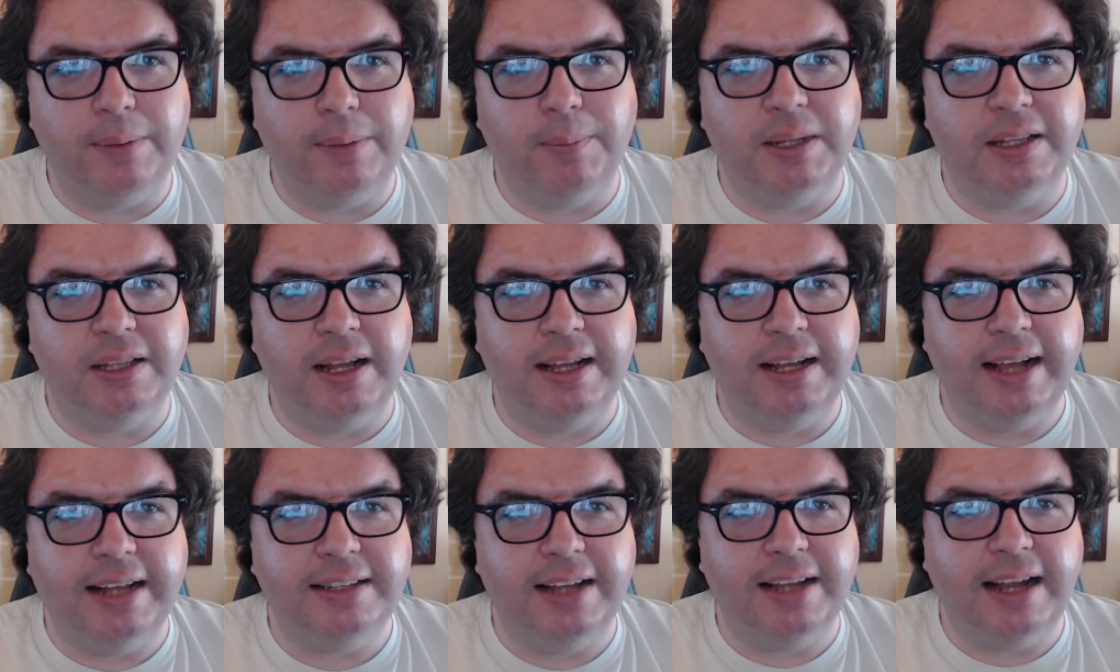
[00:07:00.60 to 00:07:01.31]
but I,
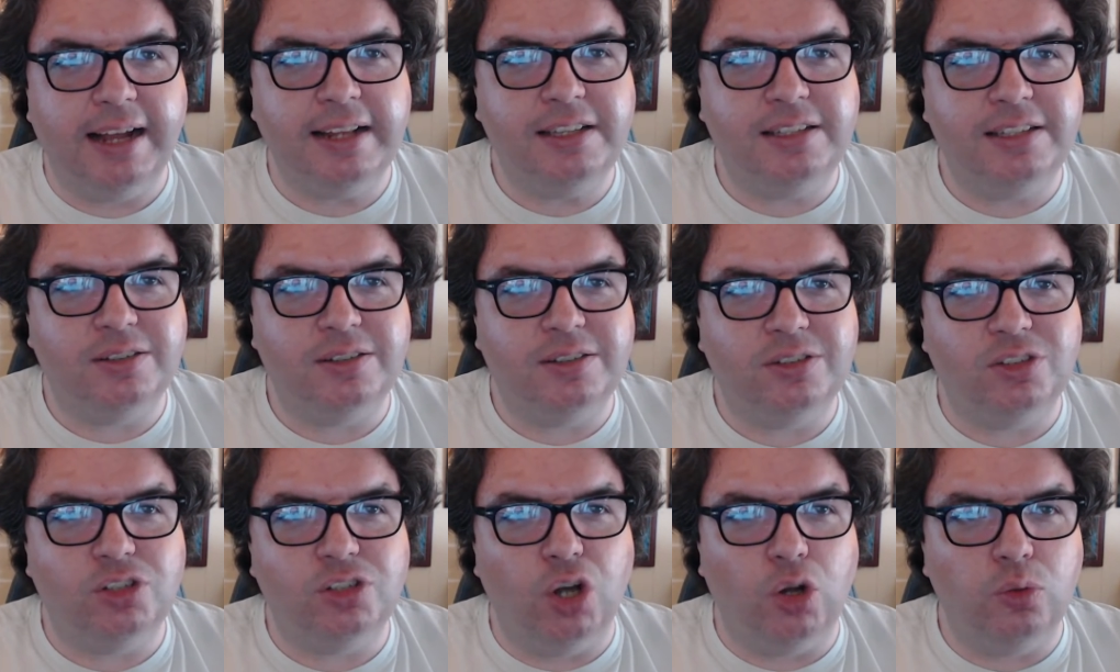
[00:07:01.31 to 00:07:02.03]
I, I
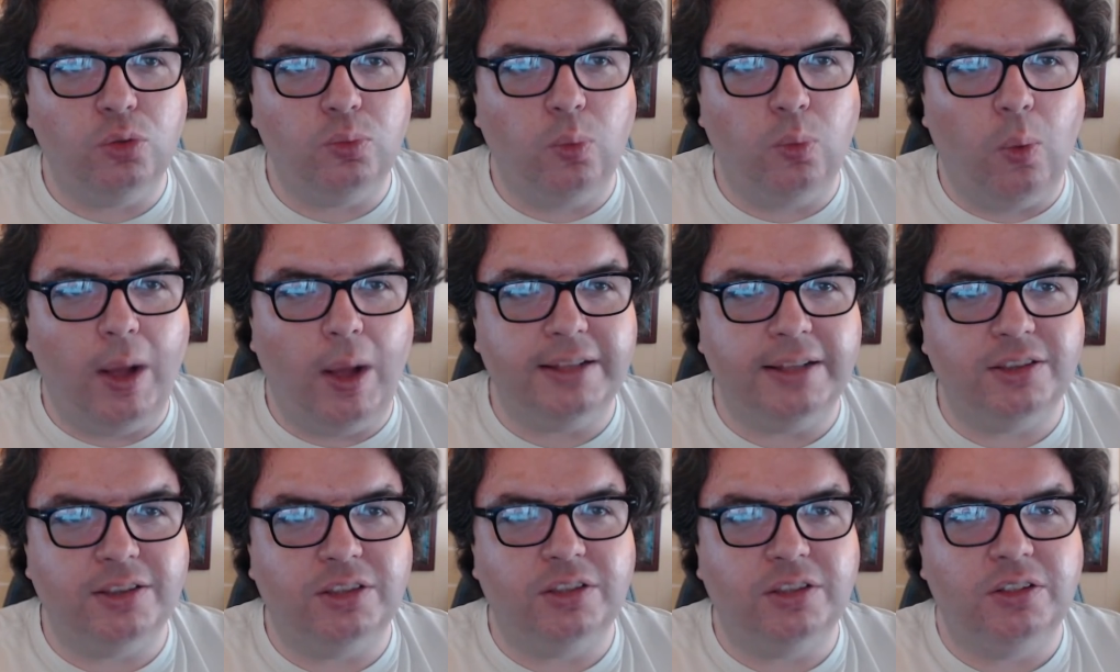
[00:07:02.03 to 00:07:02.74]
don't want
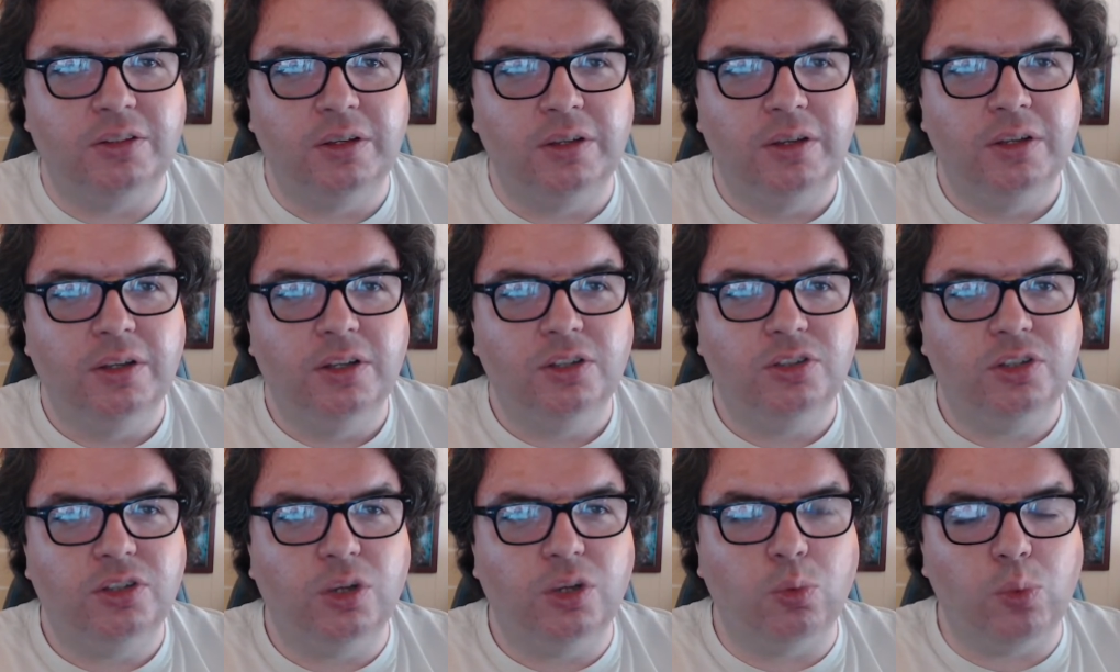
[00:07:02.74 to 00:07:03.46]

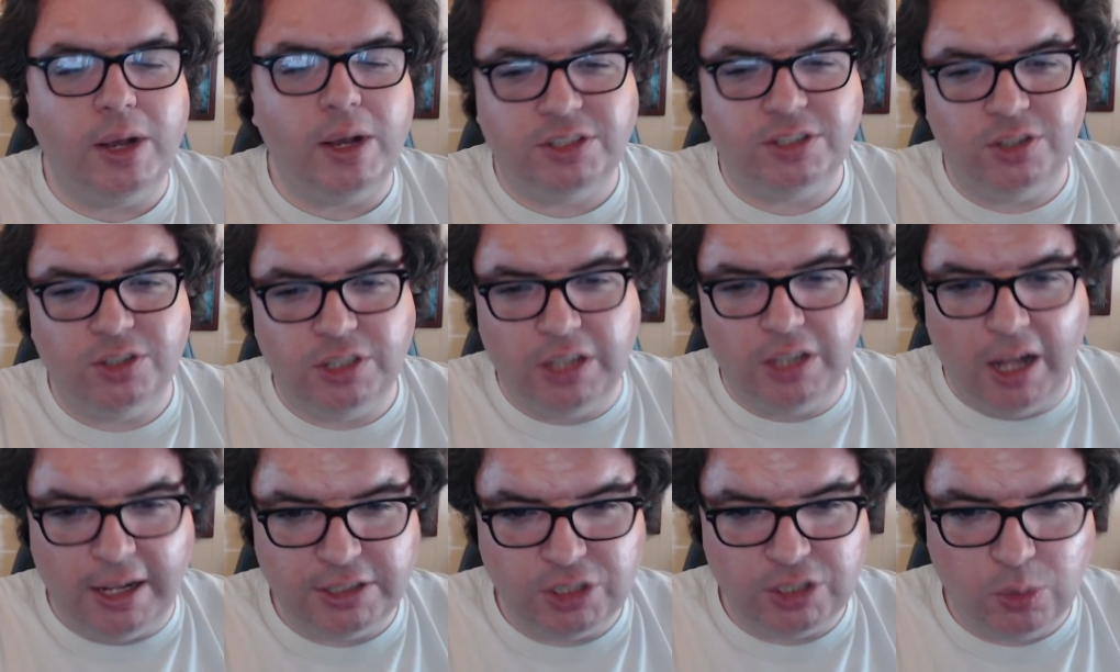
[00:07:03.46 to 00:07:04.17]
the rest of the
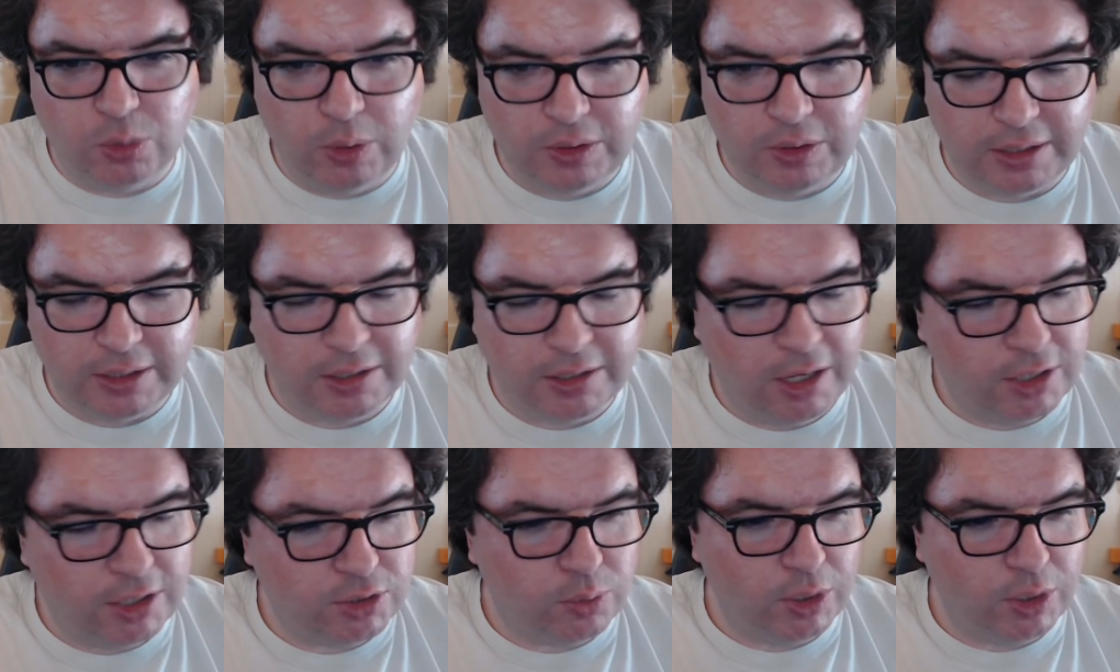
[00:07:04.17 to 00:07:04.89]
consequence, not
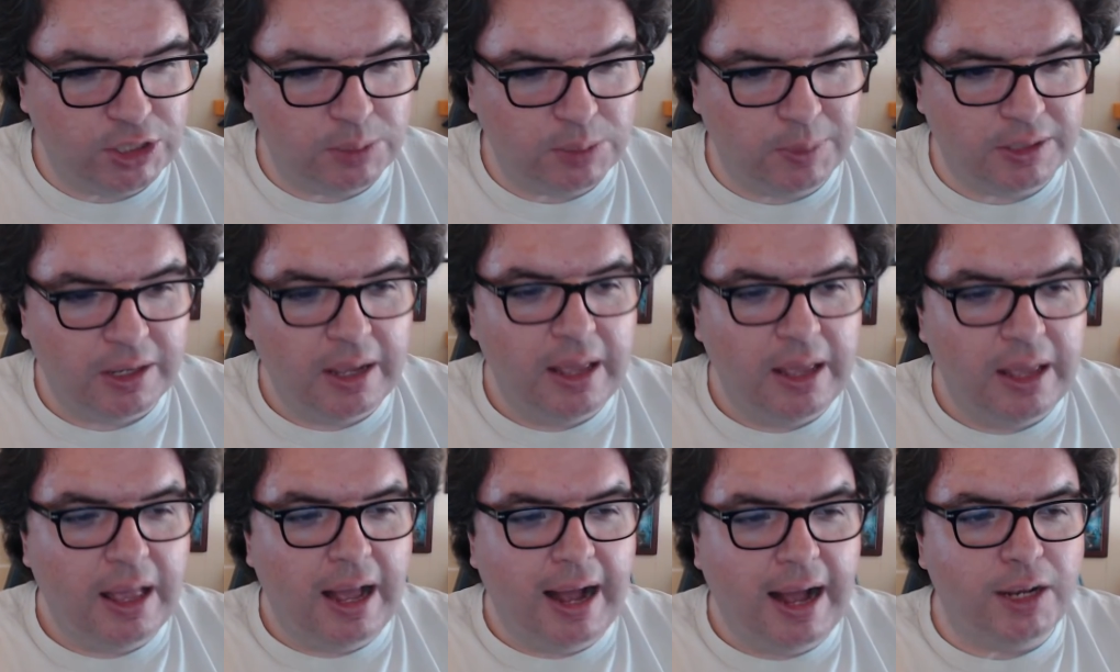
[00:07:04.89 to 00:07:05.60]
consequence, but
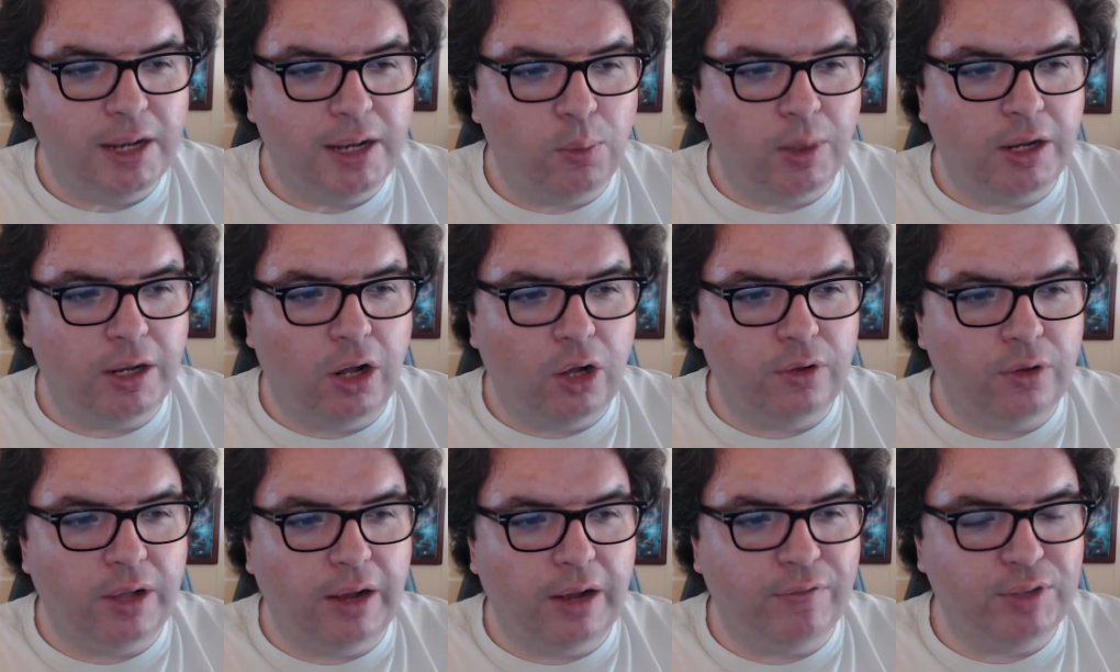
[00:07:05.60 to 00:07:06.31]
I don't want
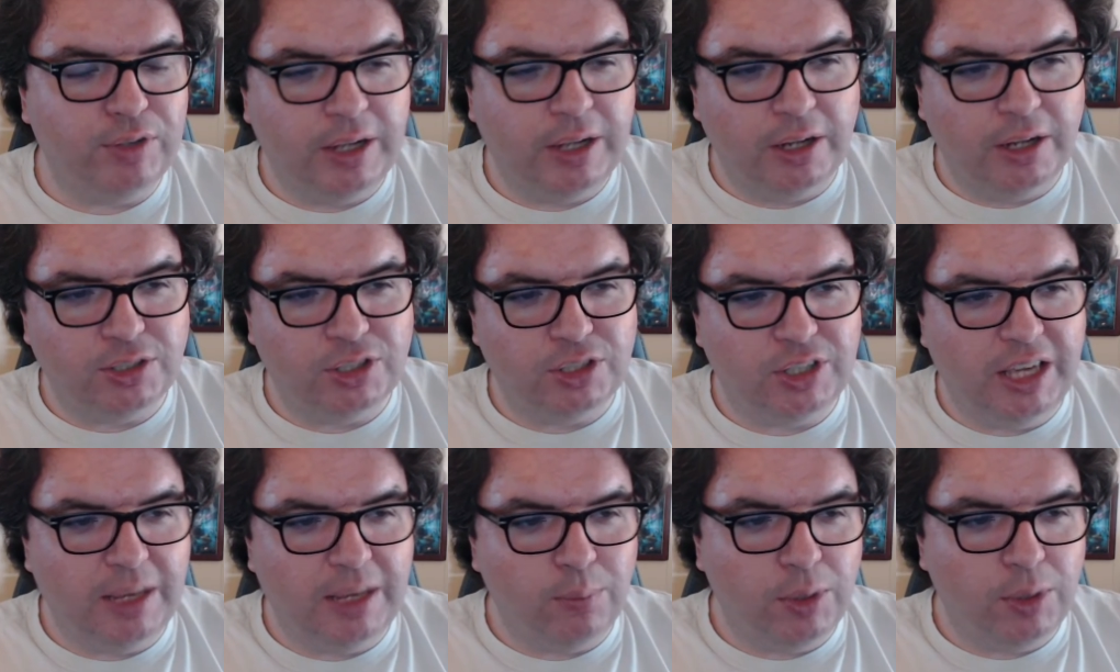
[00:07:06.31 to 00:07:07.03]
all everything else that
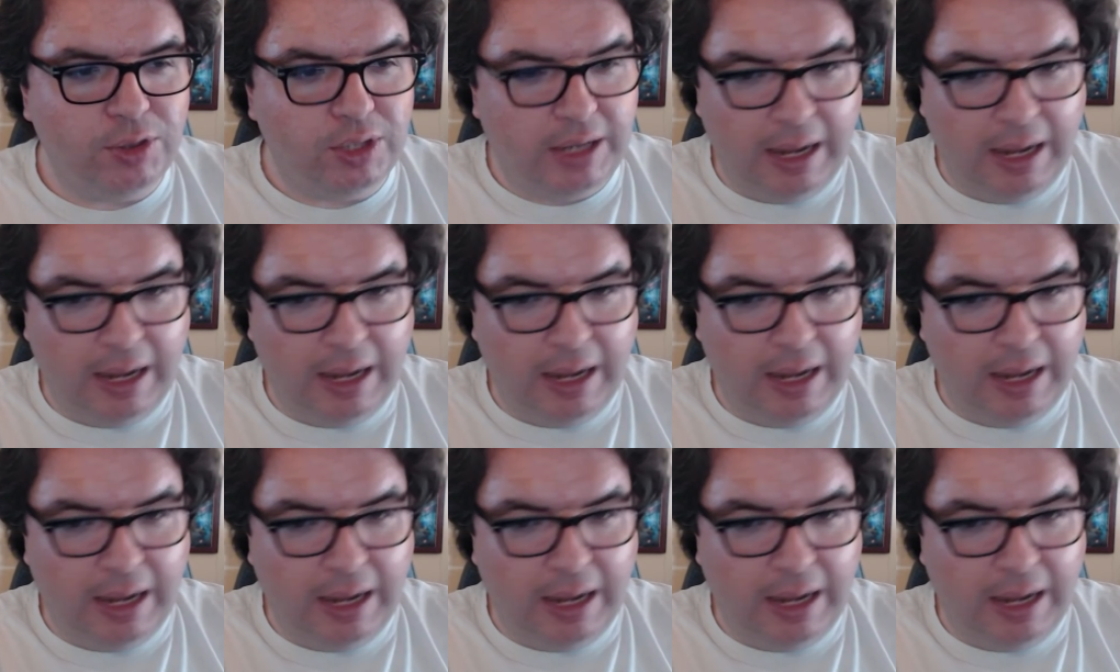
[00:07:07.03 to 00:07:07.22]
came with it.